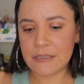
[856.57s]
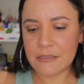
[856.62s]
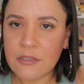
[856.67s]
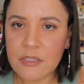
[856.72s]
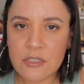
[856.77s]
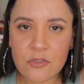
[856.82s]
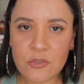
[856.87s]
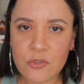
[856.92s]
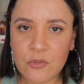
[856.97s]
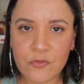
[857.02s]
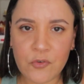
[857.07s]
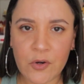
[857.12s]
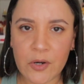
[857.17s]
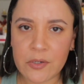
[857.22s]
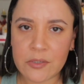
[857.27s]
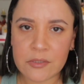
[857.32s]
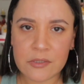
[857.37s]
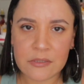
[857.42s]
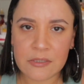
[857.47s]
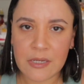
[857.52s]
These two
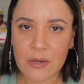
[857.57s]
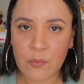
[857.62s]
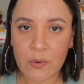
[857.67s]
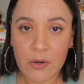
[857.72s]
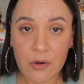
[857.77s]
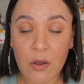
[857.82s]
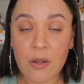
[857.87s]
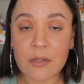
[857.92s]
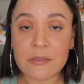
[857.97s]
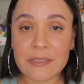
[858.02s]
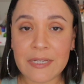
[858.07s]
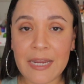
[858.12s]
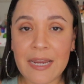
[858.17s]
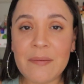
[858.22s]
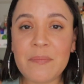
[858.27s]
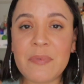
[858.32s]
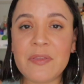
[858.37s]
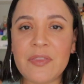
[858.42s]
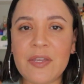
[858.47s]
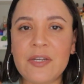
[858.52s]
fragrances I wear all
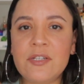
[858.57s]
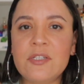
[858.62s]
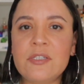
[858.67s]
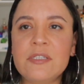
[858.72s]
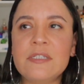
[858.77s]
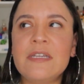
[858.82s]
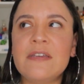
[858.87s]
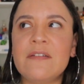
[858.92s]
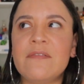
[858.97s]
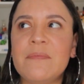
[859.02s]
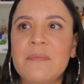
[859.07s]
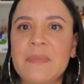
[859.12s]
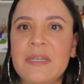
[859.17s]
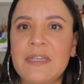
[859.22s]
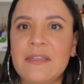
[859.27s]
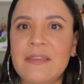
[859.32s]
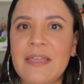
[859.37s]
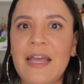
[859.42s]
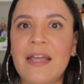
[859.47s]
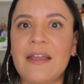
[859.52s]
day, but they just give
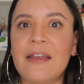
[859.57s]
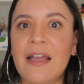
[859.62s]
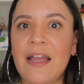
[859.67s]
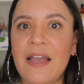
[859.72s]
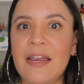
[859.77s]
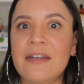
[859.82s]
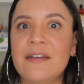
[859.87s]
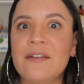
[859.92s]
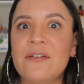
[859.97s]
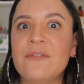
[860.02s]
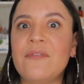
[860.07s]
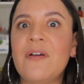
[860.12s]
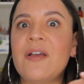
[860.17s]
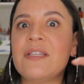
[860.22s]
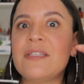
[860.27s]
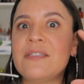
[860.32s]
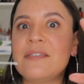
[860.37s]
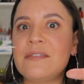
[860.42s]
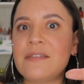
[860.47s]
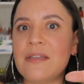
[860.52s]
me that kind of
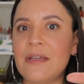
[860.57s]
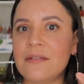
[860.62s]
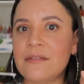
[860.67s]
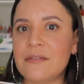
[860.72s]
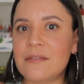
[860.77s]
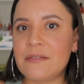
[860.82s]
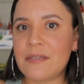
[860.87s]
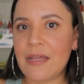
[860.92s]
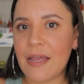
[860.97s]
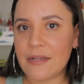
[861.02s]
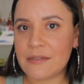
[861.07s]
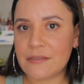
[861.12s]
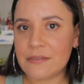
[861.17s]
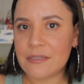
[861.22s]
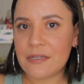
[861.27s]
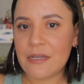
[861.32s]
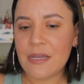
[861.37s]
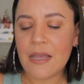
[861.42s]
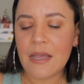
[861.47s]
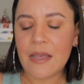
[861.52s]

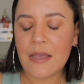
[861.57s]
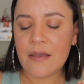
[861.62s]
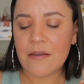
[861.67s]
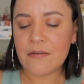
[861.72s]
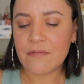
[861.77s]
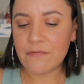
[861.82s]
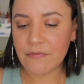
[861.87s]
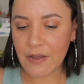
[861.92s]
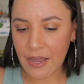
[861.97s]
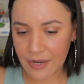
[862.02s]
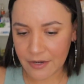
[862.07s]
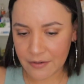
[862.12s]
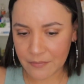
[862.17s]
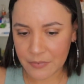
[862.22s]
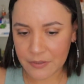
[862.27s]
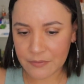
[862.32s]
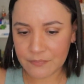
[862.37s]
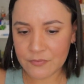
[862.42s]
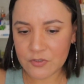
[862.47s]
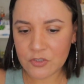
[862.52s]
sunset vibe.
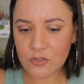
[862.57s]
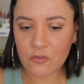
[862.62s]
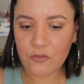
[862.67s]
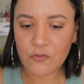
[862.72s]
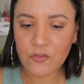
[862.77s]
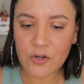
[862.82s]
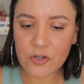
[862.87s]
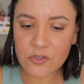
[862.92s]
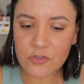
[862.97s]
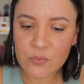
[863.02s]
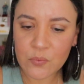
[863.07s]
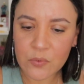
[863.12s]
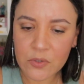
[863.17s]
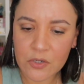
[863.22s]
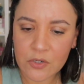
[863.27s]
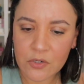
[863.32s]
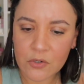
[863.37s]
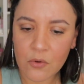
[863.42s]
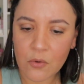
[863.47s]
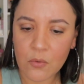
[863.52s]
So first we're
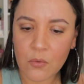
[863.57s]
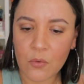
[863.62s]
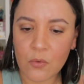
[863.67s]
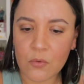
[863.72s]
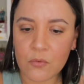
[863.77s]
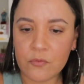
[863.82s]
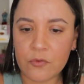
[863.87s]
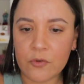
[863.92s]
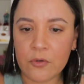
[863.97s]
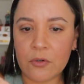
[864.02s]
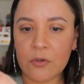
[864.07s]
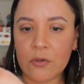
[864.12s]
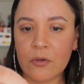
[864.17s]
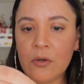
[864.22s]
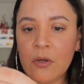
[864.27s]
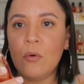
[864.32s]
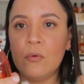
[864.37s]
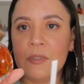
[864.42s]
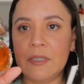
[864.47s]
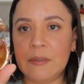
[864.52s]
gonna go over
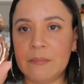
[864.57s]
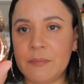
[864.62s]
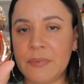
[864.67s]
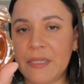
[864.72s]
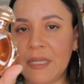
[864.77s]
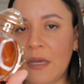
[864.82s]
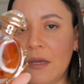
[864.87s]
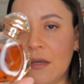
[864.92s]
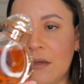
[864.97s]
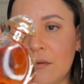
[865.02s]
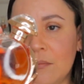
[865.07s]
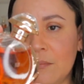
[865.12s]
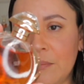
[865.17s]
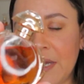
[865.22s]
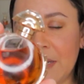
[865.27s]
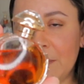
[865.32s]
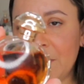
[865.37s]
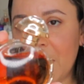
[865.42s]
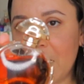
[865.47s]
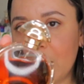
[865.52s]
Olympea
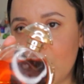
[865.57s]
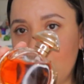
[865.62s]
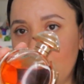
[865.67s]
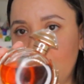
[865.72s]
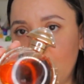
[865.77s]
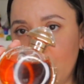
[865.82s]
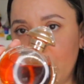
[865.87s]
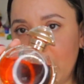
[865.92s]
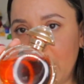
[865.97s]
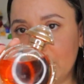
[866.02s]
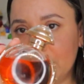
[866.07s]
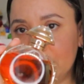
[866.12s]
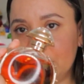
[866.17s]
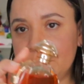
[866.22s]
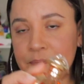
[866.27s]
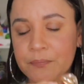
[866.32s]
by Paco Rabanne.